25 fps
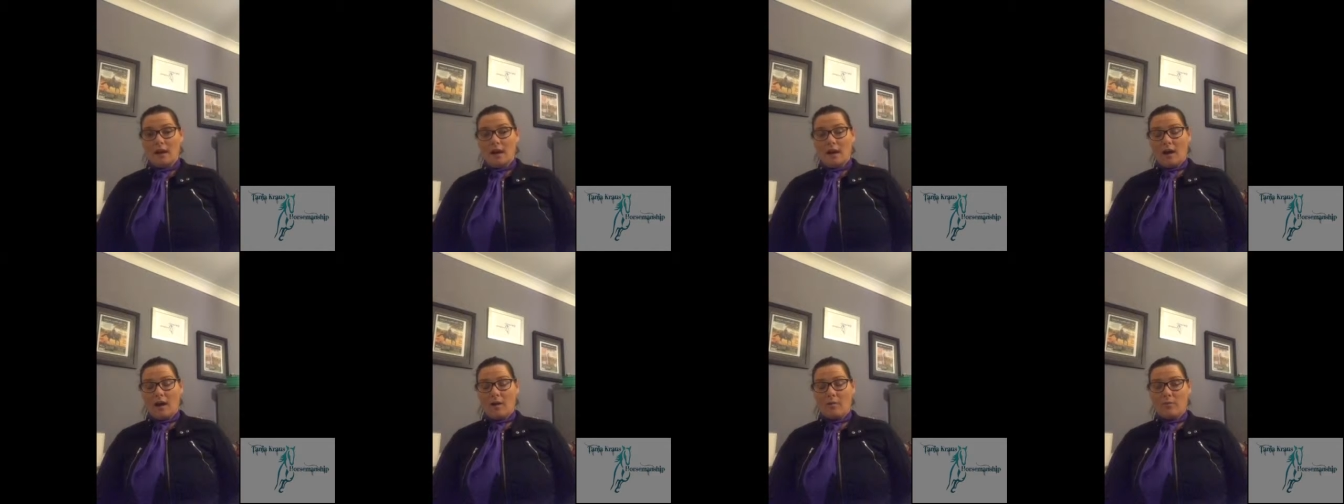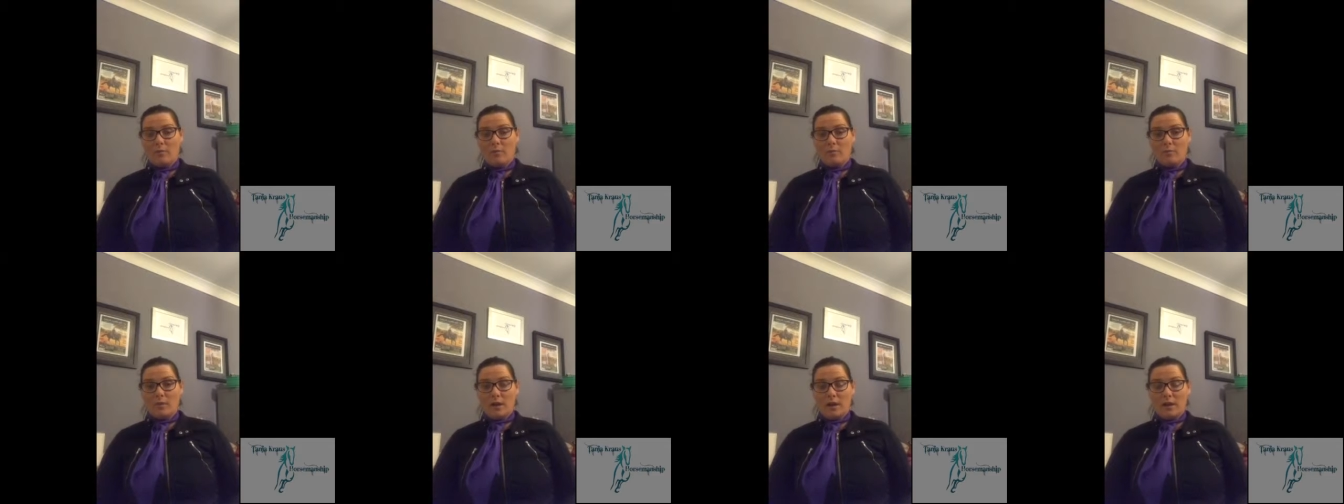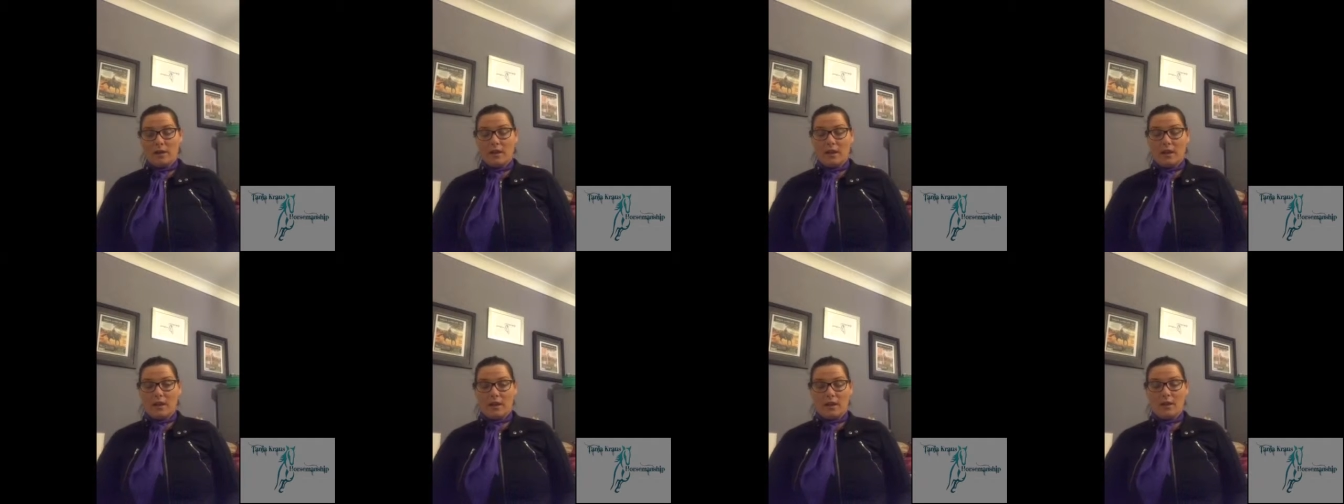
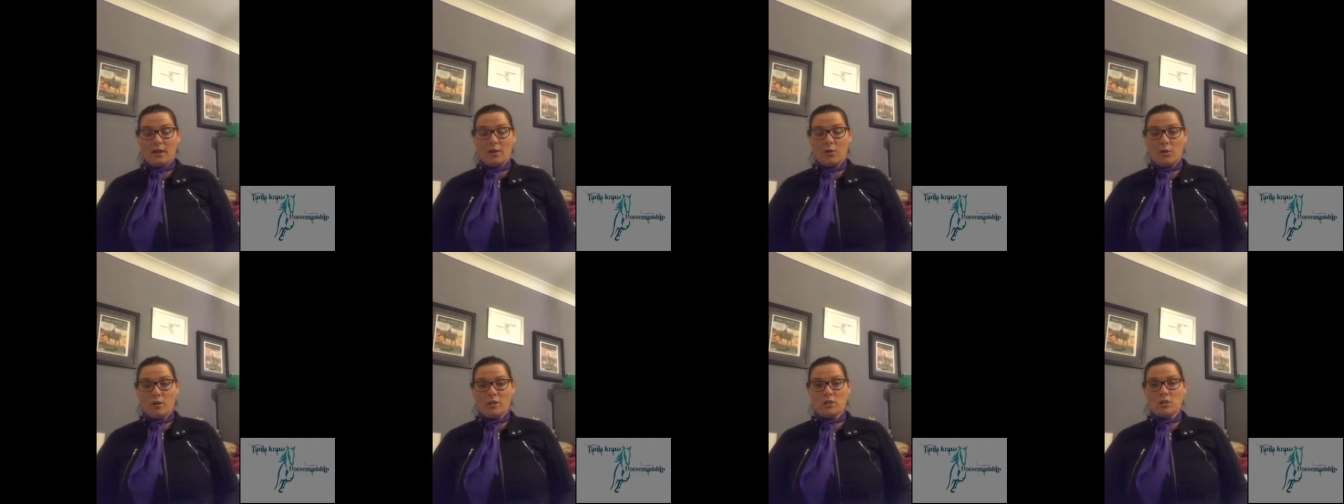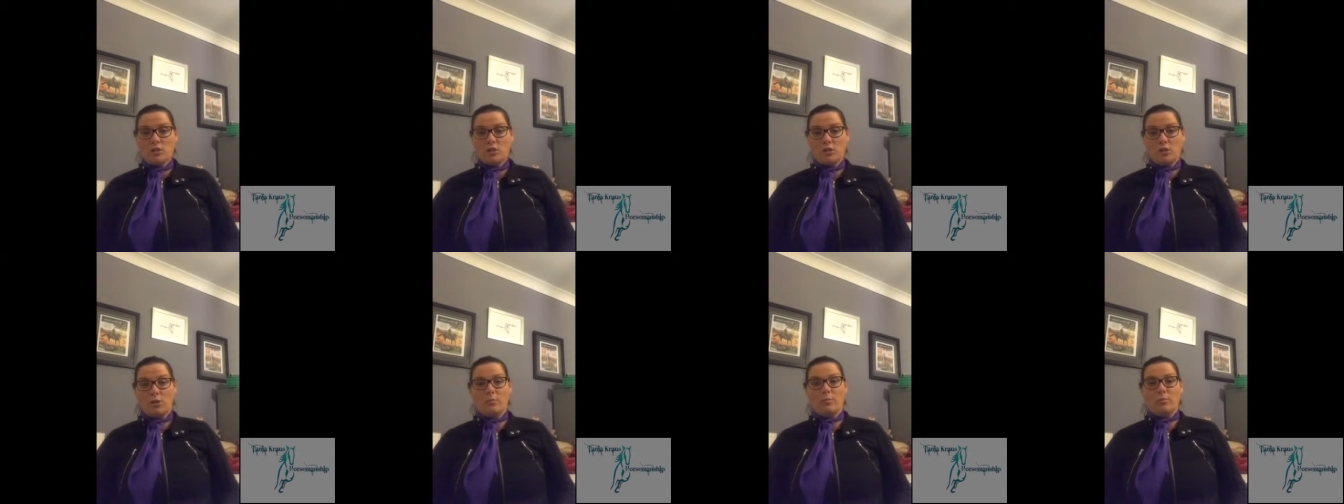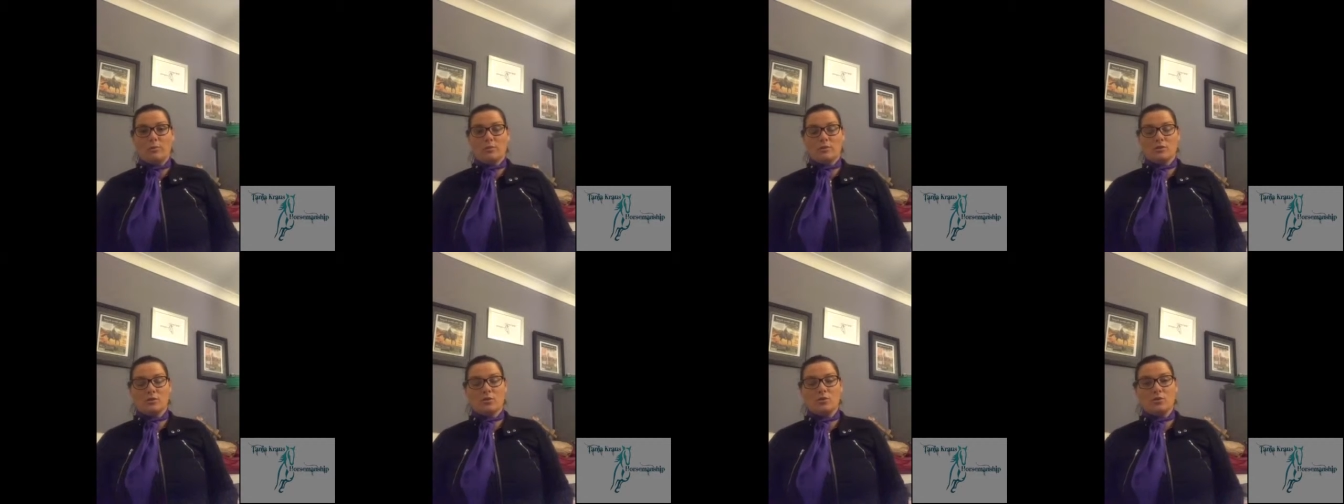an equestrian
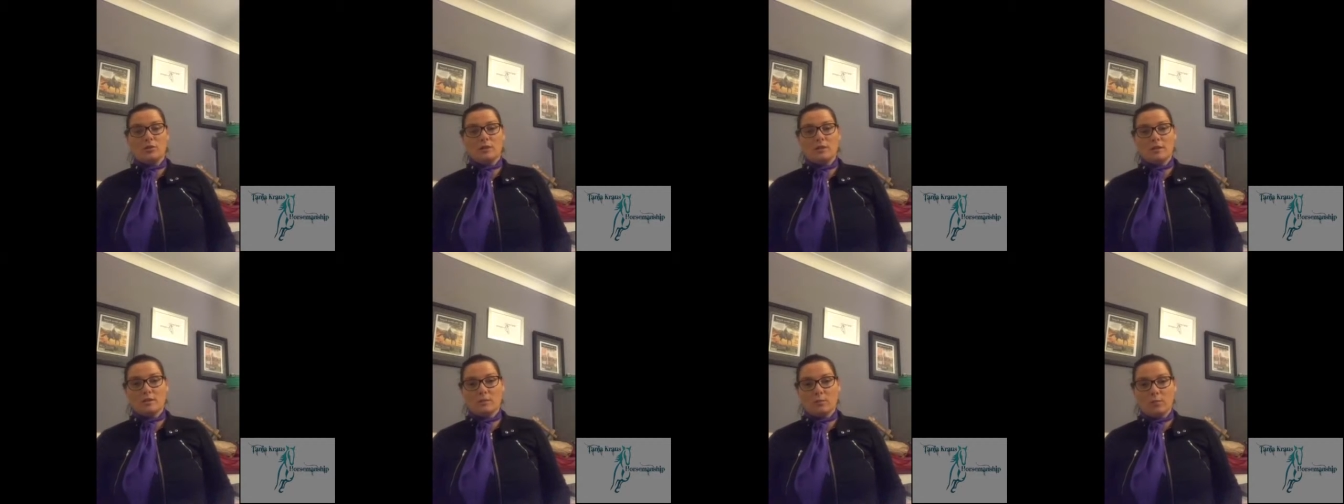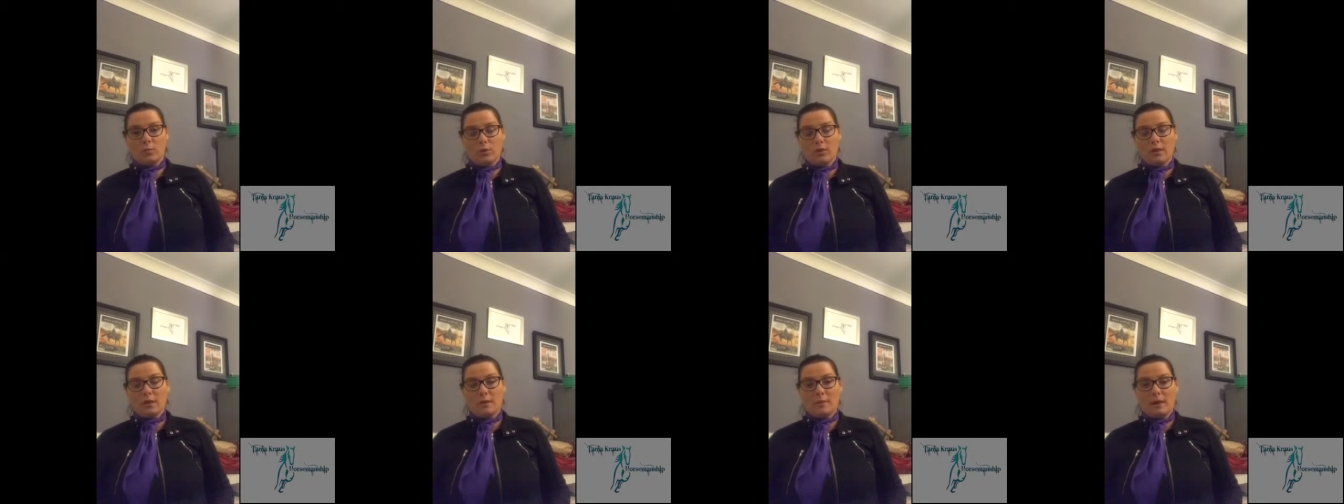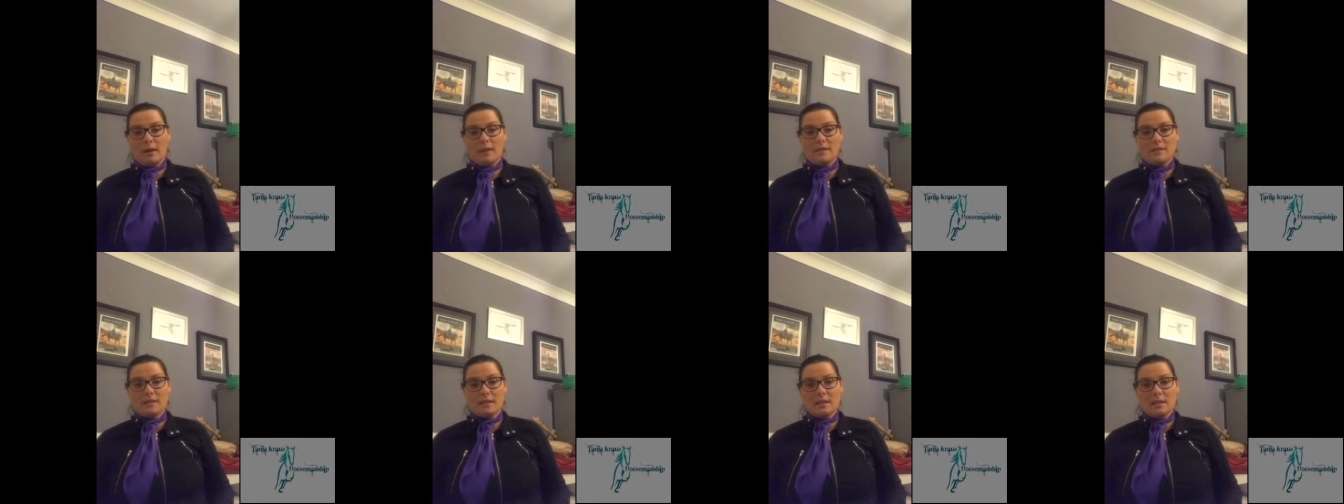pursuit is a pretty
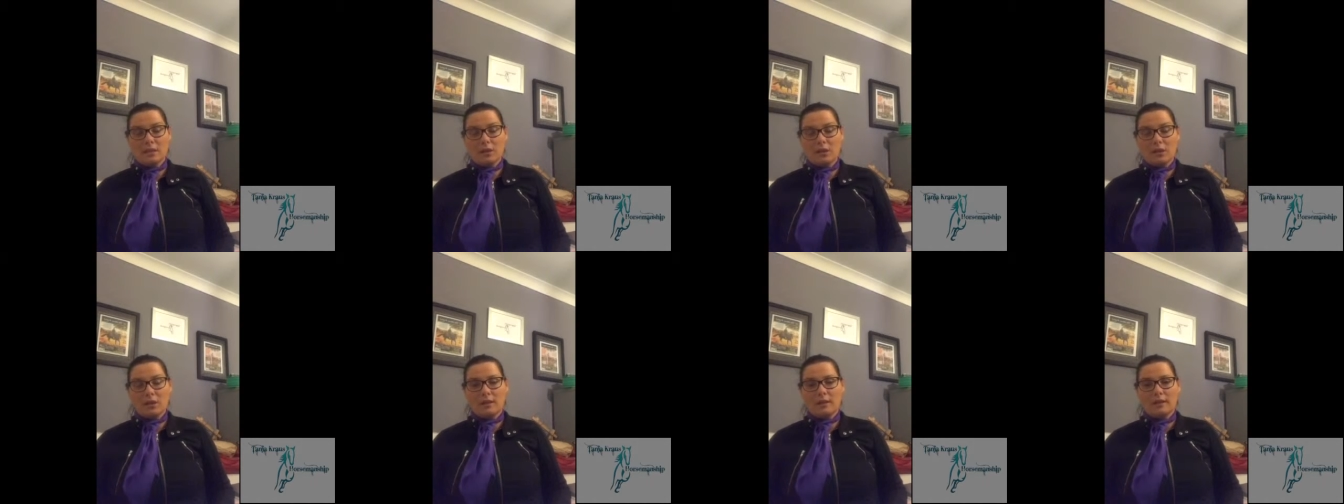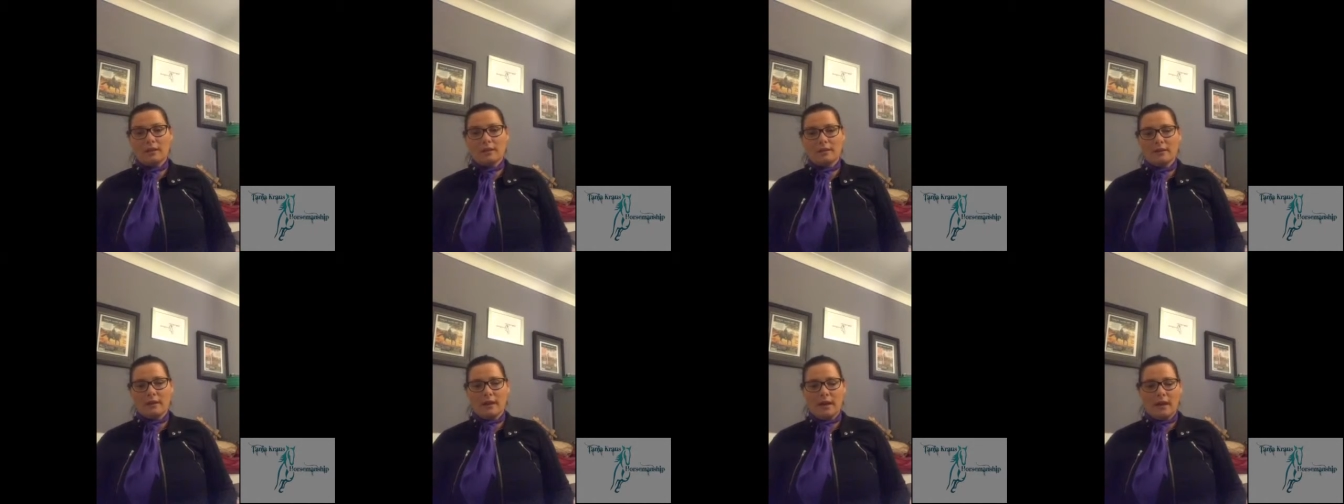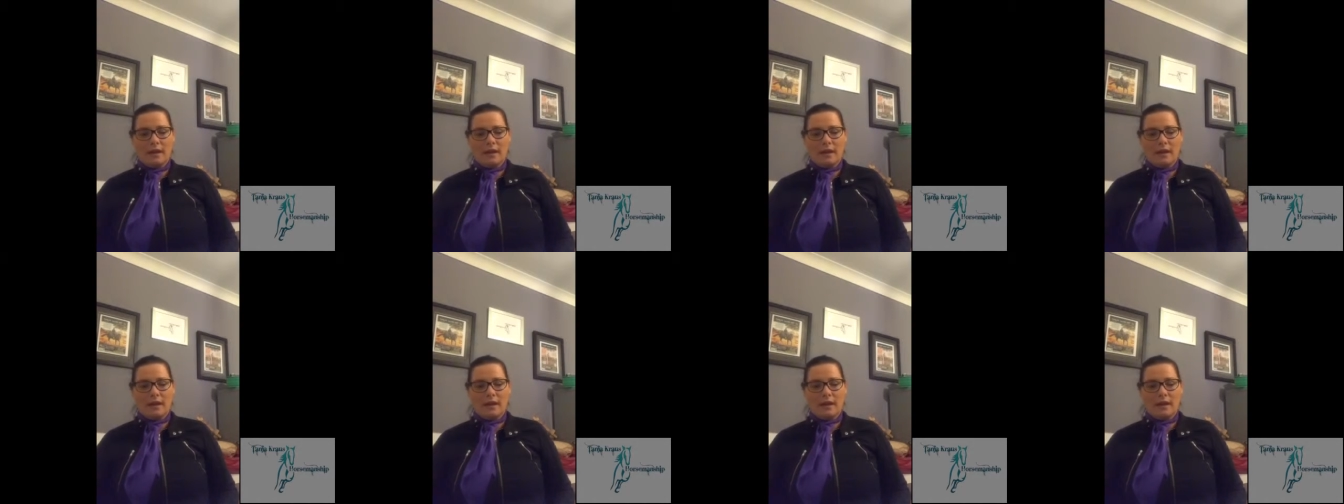amazing thing.